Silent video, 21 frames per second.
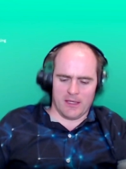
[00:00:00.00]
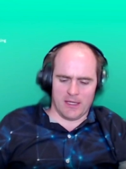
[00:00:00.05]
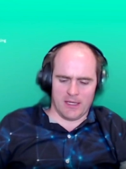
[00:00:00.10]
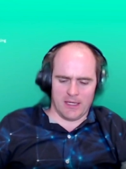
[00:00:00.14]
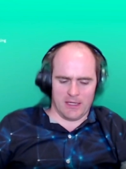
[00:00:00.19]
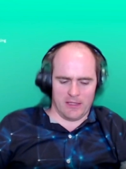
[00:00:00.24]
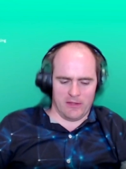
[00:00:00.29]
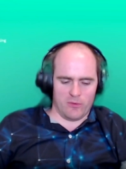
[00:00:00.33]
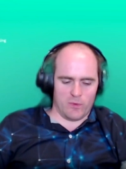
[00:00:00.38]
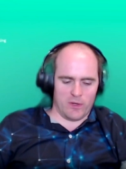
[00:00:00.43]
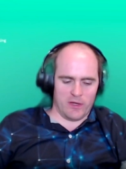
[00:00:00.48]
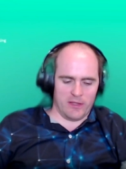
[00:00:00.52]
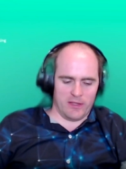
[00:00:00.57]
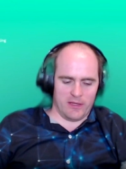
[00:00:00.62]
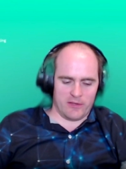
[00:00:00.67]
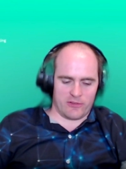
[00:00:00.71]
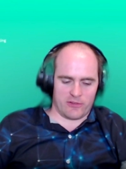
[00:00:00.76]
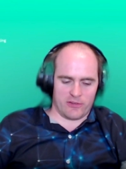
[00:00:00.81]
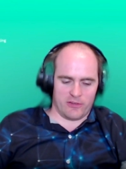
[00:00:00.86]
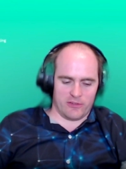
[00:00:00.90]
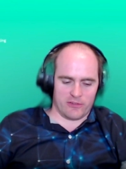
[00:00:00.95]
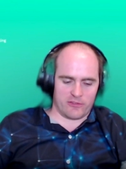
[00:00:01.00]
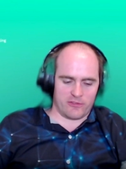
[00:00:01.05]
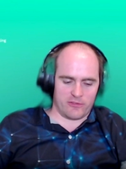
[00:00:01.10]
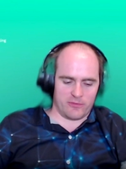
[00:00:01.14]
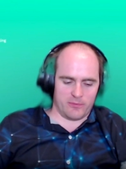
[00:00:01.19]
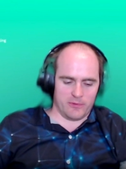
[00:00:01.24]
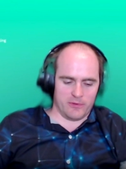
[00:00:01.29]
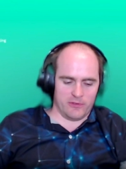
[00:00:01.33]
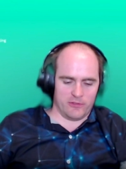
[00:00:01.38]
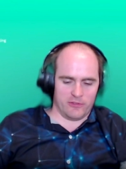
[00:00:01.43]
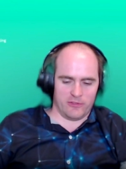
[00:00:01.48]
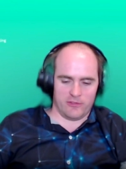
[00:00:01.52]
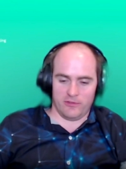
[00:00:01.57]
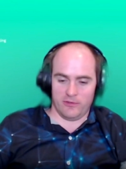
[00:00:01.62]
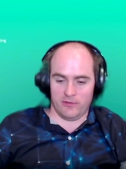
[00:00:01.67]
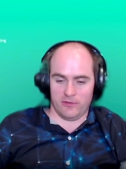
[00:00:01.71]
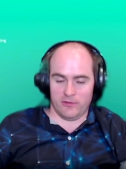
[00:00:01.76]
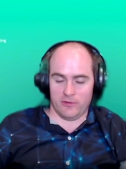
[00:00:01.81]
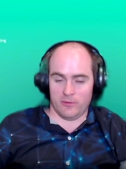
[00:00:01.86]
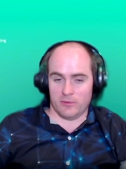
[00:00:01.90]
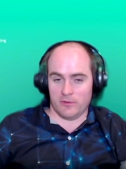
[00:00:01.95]
And the way they charged was,
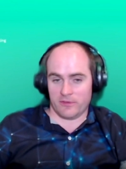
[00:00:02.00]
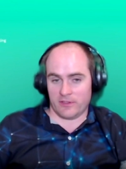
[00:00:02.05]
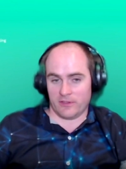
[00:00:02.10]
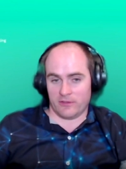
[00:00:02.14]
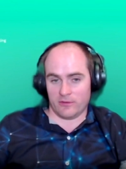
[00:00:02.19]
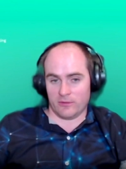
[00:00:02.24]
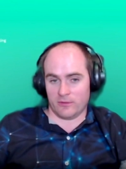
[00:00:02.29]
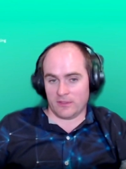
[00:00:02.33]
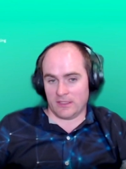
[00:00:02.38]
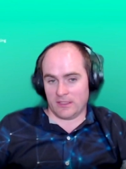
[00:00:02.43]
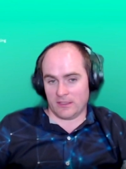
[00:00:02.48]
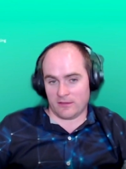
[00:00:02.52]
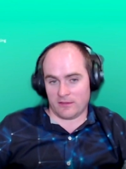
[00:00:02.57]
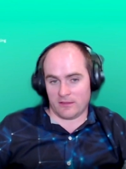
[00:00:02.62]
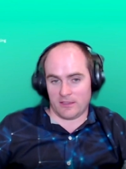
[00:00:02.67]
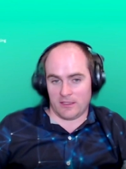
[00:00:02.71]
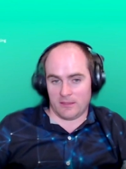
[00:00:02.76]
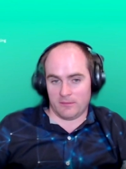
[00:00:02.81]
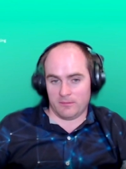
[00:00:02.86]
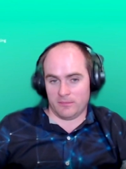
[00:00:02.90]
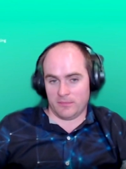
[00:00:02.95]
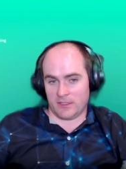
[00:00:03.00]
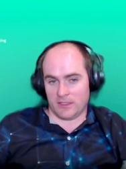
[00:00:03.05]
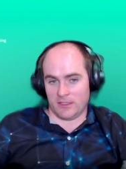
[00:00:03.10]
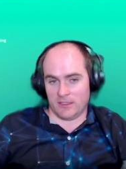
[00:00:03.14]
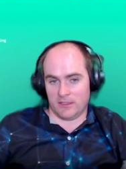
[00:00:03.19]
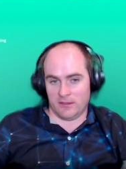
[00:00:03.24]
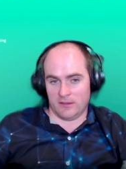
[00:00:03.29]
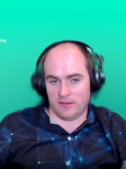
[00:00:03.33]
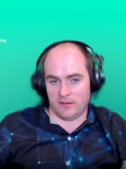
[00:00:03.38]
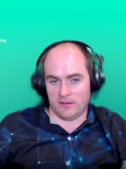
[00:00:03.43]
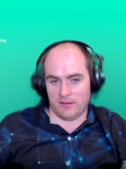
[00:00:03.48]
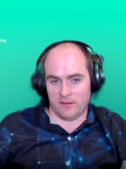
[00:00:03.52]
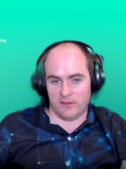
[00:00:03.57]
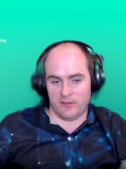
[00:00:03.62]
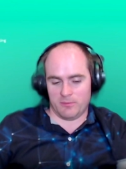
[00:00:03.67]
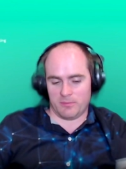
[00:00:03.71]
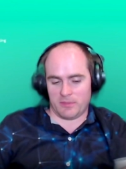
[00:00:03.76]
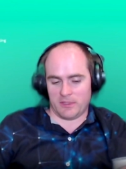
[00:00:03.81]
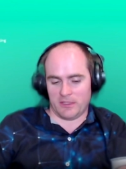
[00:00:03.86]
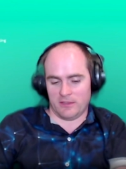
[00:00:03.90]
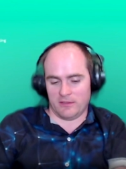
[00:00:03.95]
you want things all connected up, then you
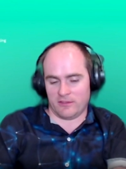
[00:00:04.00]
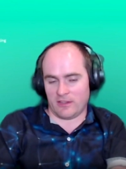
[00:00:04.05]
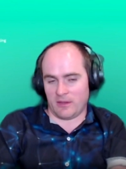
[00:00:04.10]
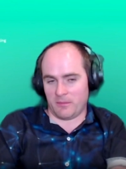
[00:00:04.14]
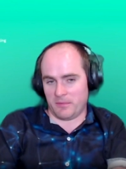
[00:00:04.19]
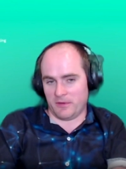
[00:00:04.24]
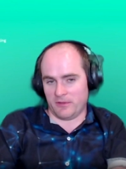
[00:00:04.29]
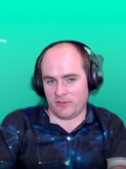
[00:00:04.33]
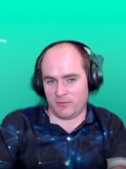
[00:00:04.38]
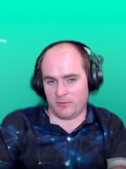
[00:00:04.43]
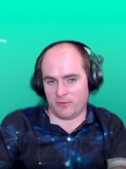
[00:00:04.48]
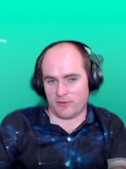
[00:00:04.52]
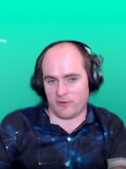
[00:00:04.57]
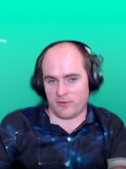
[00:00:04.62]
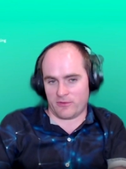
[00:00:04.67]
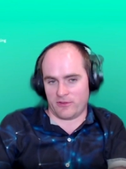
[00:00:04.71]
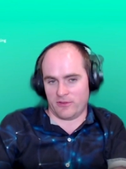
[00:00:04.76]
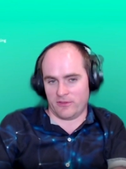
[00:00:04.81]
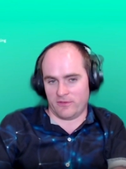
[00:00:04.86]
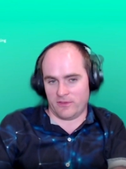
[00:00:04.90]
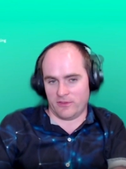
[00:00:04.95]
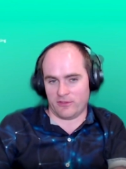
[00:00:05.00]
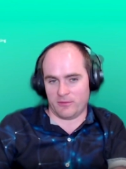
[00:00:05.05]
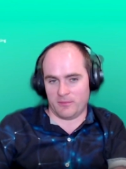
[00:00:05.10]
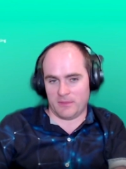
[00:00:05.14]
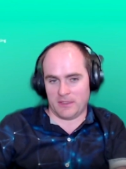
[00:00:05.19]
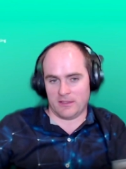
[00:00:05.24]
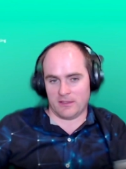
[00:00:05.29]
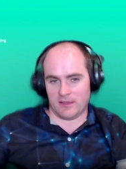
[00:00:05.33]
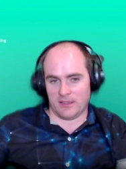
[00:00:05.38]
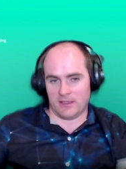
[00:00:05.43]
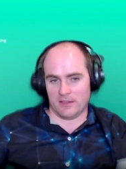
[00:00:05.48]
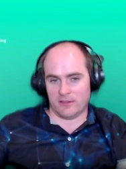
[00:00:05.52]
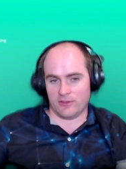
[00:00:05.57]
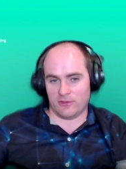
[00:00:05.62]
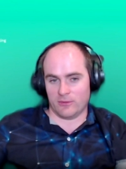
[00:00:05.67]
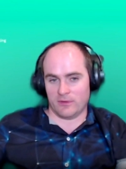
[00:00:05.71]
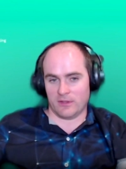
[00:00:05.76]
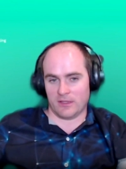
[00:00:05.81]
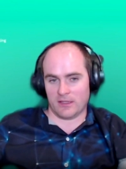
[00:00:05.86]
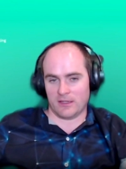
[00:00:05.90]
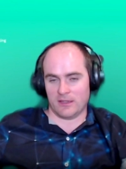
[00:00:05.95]
pay your Zapier subscription of this amount, and that does
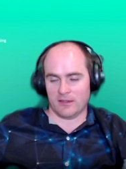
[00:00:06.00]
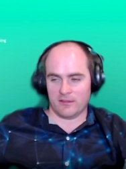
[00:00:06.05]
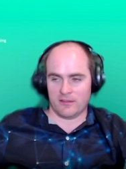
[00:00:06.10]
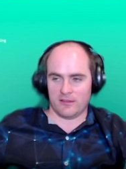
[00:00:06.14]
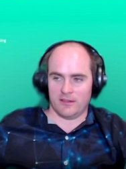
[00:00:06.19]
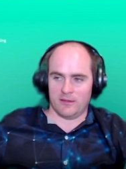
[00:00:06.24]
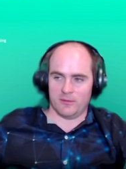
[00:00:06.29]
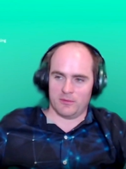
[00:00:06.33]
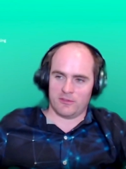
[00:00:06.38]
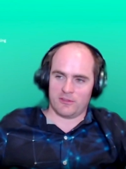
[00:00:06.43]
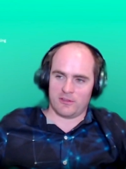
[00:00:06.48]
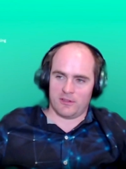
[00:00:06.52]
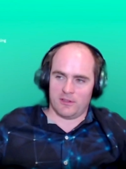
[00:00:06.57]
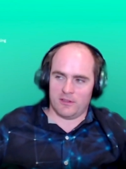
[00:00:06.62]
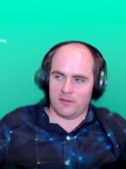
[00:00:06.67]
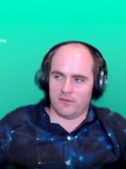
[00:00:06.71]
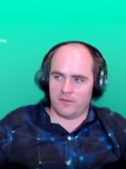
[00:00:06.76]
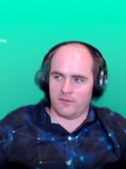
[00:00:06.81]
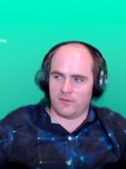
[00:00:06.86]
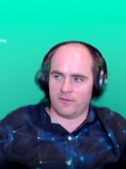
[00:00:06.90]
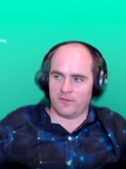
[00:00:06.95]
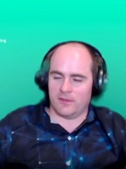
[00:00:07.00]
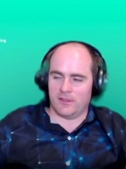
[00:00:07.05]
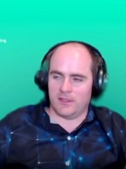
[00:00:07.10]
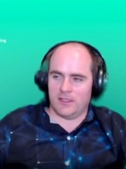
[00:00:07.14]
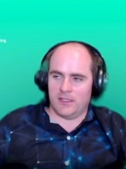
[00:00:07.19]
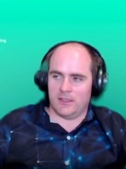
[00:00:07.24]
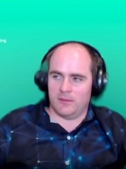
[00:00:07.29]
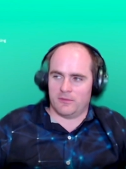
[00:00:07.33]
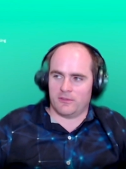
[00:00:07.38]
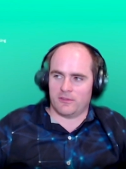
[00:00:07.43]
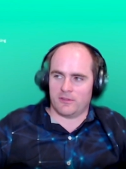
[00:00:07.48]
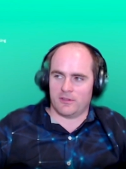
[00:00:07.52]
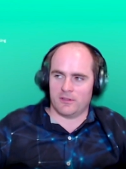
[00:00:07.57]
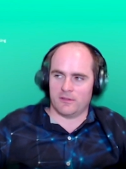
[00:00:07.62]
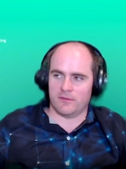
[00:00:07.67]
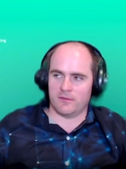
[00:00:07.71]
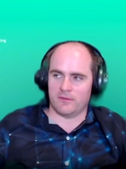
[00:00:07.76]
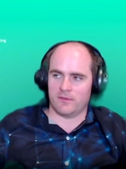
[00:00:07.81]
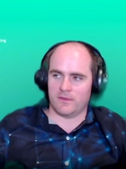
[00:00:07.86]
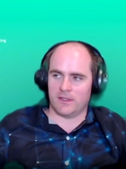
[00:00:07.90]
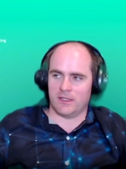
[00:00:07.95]
all the connecting. It was kind of
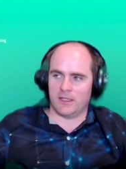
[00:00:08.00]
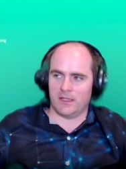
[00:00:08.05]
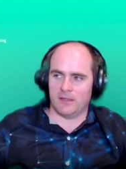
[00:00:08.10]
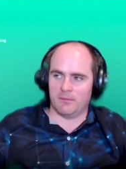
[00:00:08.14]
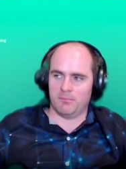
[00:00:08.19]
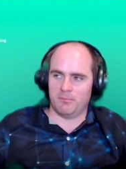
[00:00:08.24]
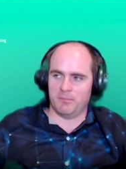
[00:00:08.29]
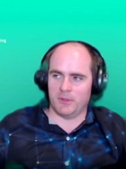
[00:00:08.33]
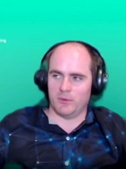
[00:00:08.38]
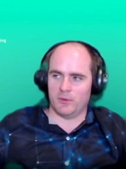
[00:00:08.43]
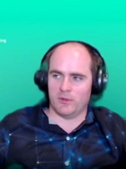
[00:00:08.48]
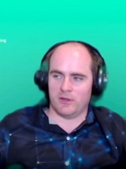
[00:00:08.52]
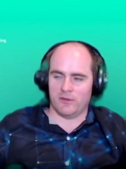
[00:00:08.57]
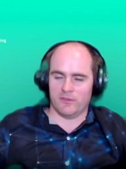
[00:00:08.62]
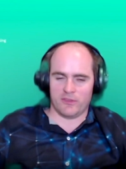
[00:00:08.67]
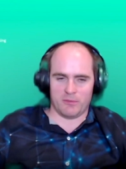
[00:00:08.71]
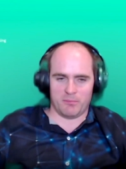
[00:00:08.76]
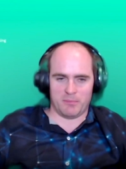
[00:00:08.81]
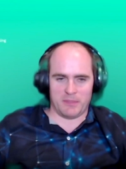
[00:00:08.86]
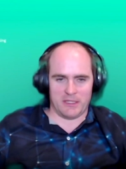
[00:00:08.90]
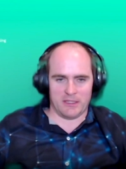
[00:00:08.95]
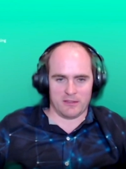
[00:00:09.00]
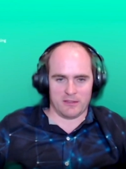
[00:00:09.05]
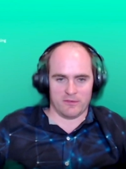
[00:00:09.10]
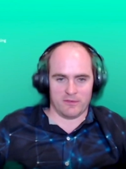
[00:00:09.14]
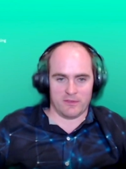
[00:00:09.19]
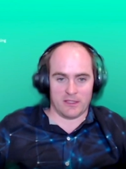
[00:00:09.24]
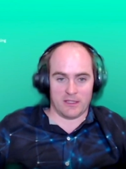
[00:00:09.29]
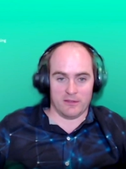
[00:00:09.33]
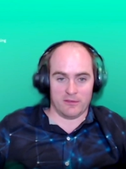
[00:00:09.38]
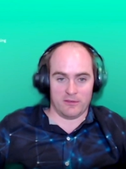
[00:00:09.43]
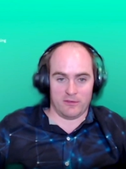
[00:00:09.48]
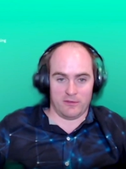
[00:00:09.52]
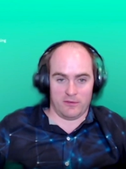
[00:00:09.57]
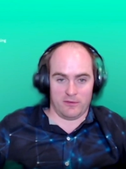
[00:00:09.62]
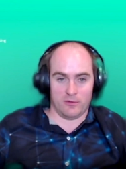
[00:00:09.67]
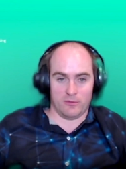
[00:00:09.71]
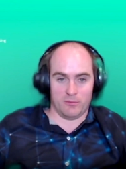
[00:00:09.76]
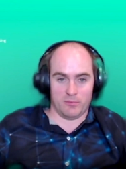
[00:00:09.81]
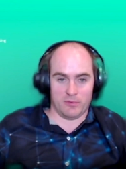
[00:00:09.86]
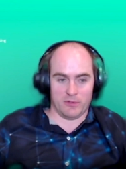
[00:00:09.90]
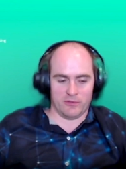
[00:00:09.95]
built off the back of that
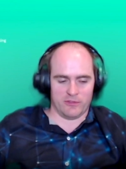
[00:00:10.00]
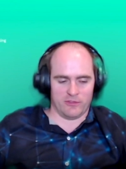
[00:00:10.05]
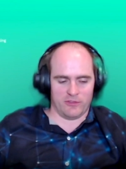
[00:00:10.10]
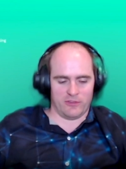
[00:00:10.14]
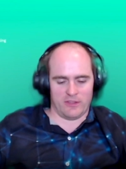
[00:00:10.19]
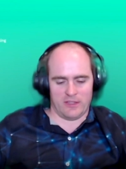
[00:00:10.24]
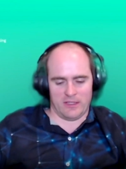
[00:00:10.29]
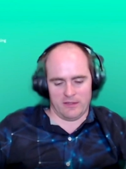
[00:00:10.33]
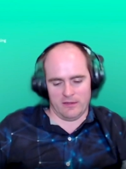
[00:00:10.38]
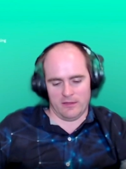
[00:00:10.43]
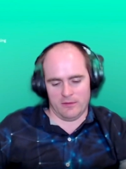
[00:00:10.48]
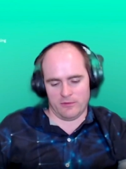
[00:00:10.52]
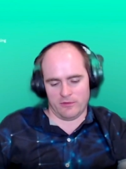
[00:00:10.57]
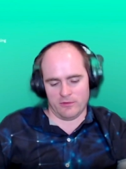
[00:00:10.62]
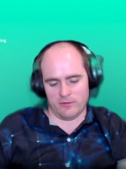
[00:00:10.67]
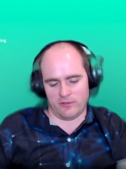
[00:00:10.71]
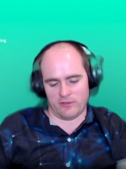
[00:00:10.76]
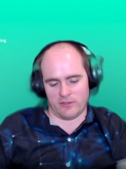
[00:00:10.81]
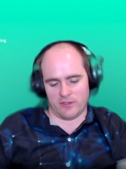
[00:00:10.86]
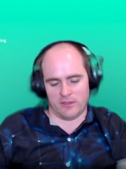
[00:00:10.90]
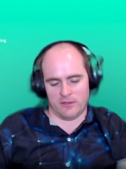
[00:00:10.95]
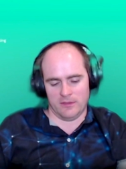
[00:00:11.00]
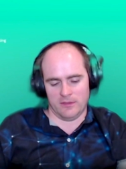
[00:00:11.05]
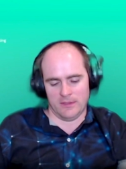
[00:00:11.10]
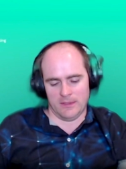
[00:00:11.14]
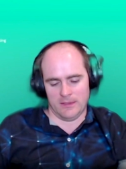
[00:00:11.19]
thought process there. And it was also,